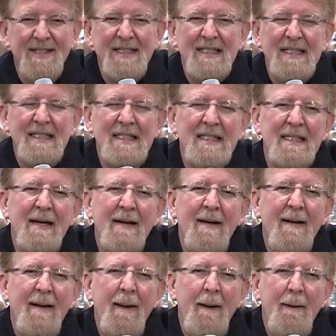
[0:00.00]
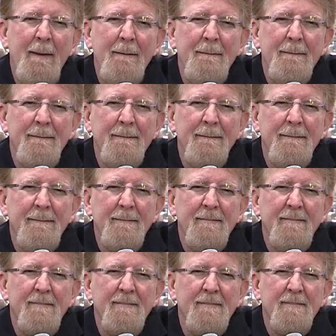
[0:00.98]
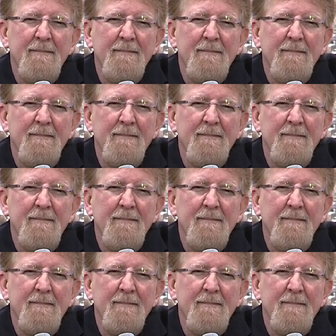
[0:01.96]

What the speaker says: [no speech]